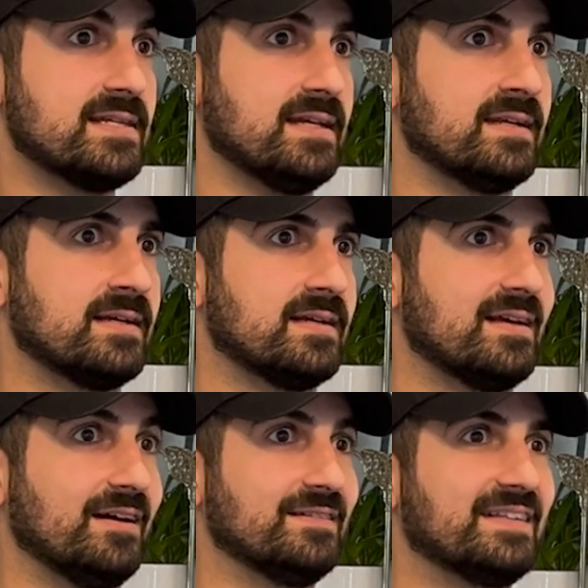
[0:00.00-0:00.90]
it.
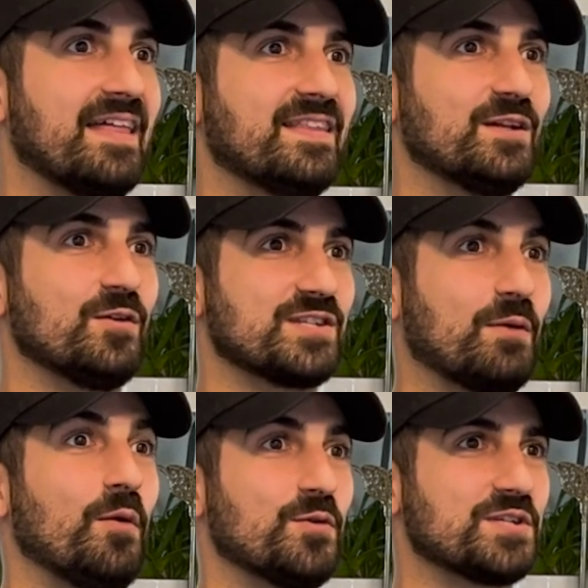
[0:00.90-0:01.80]
It's like
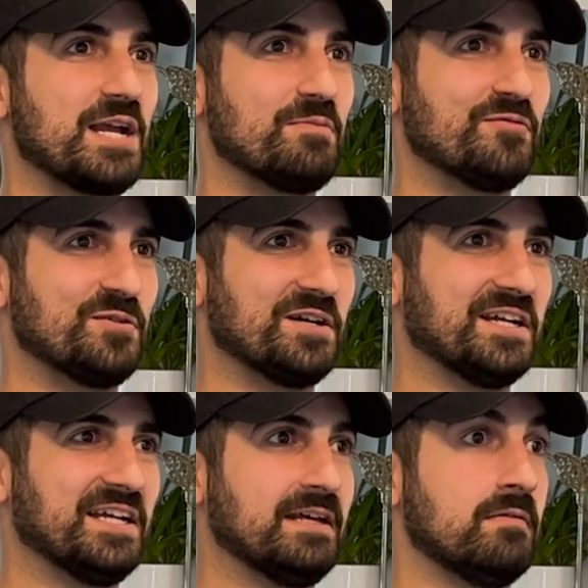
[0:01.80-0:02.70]
what we were saying before.
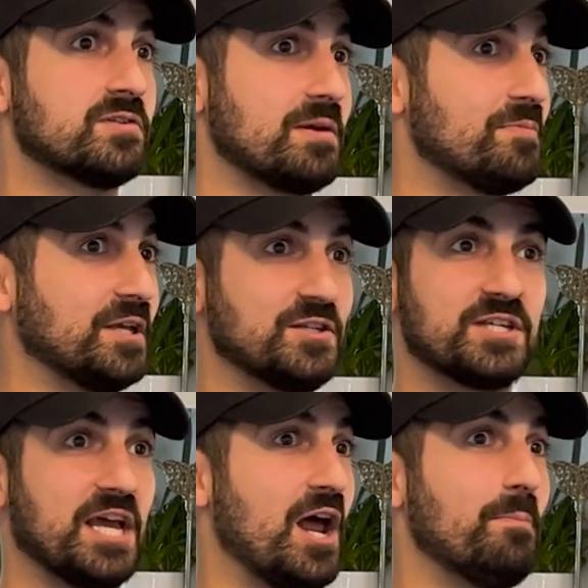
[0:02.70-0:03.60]
Some things
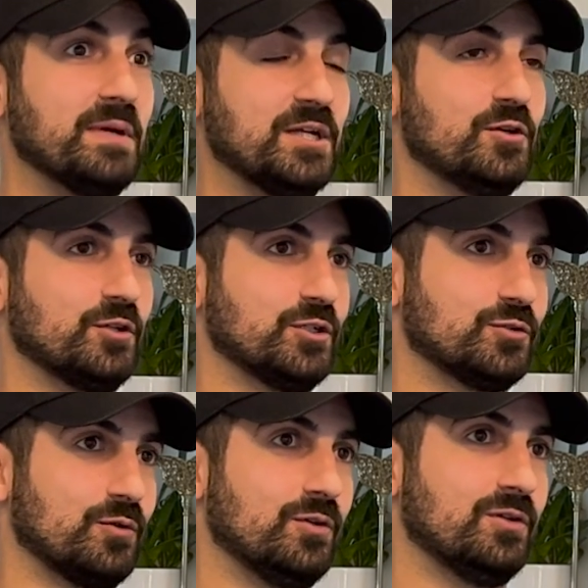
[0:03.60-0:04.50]
cannot be in your
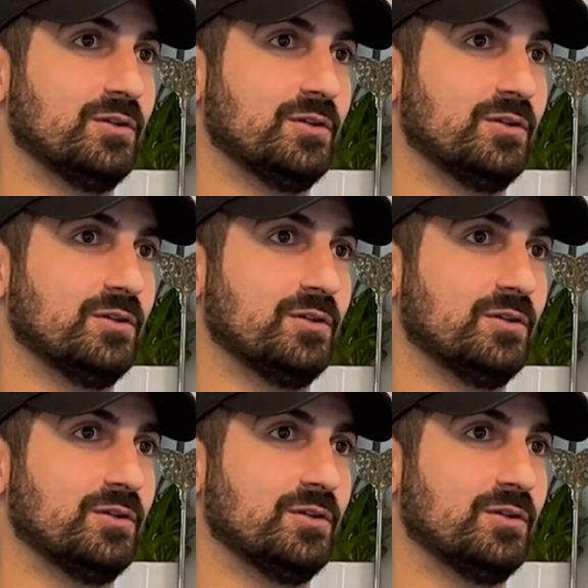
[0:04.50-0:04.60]
control.